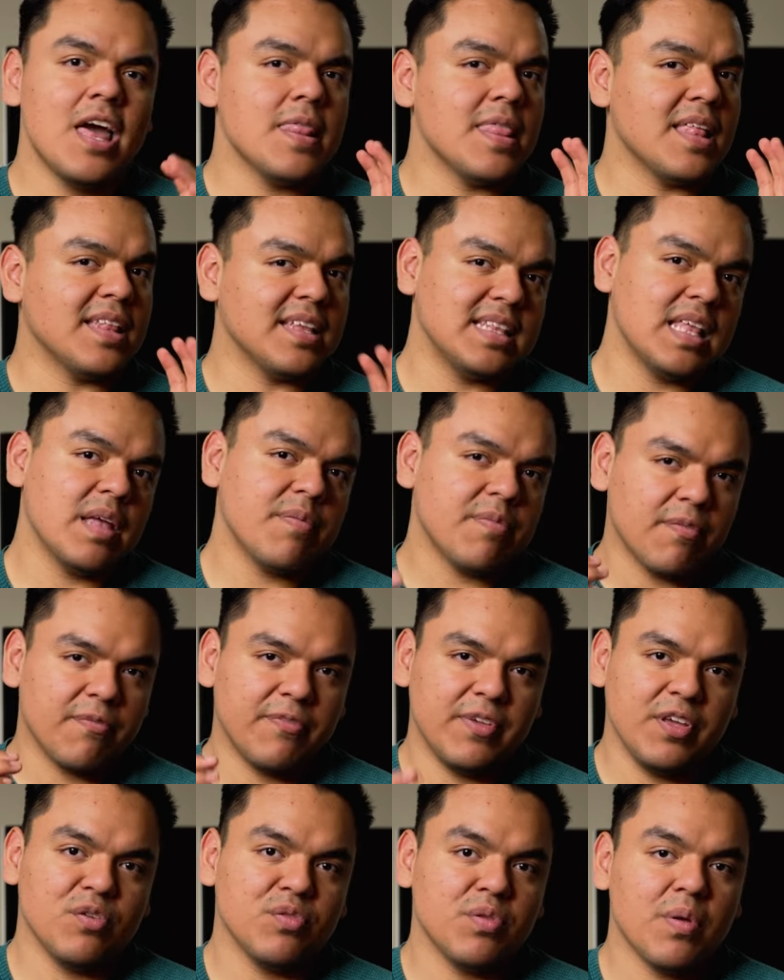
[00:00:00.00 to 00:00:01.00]
that the depth of
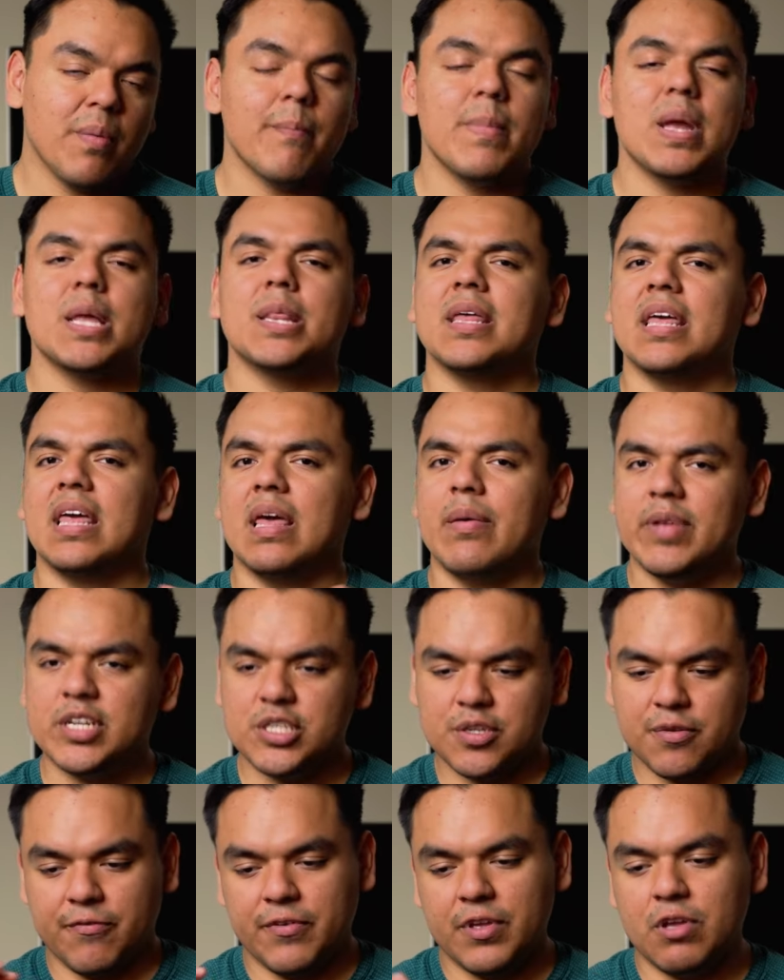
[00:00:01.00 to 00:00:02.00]
field made the
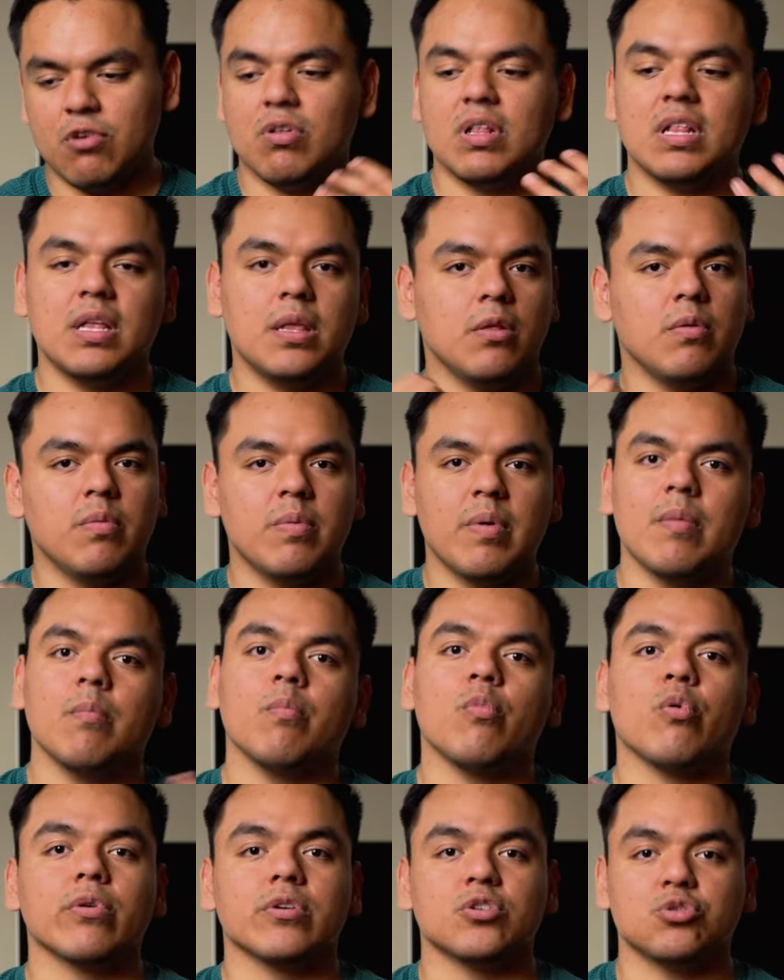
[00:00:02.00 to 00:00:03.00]
image feel a little bit more